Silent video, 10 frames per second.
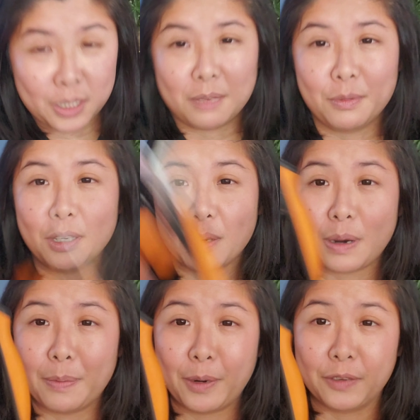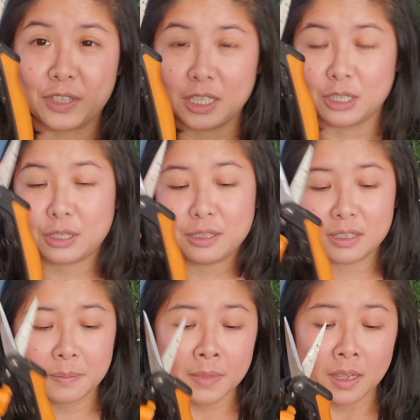is I'm gonna grab a pair of
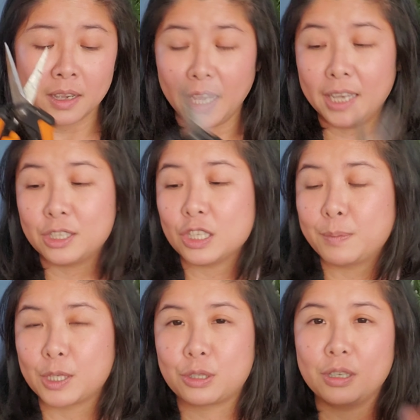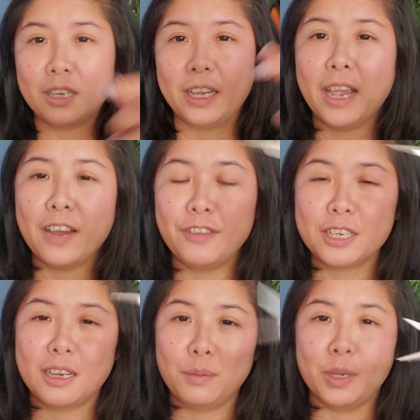scissors and just make sure, like, every
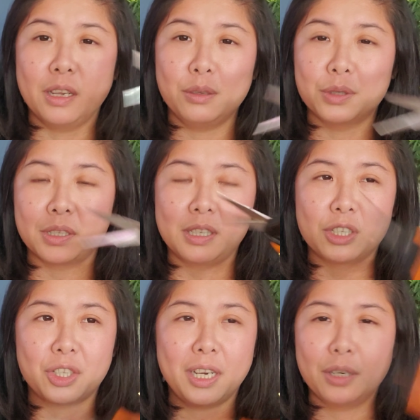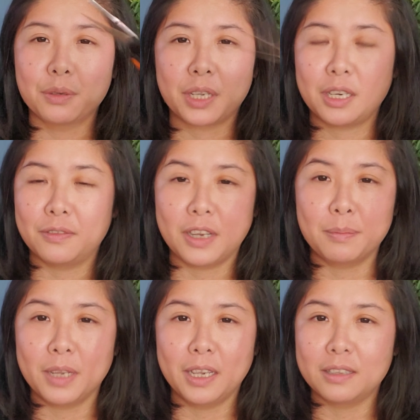time when I use a scissor, I don't care if
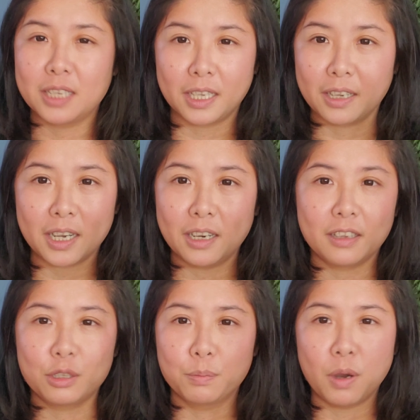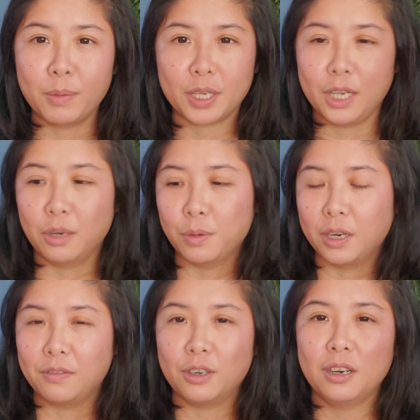I'm like taking cutting to propagate or
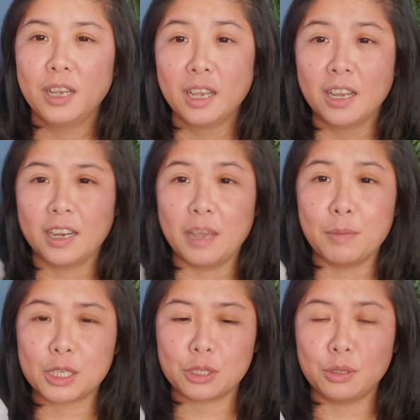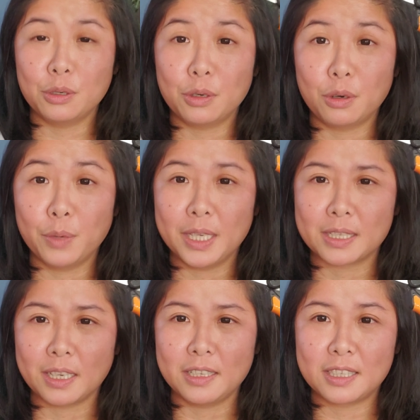whatever, like make sure you
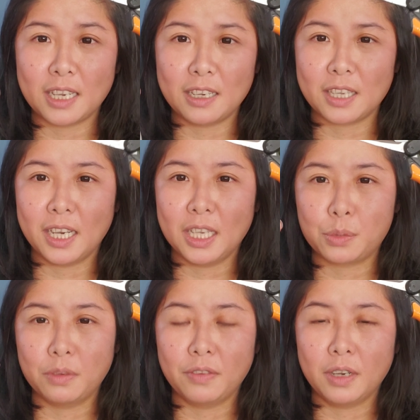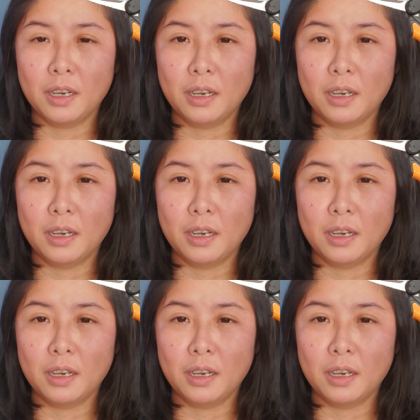always like sanitize with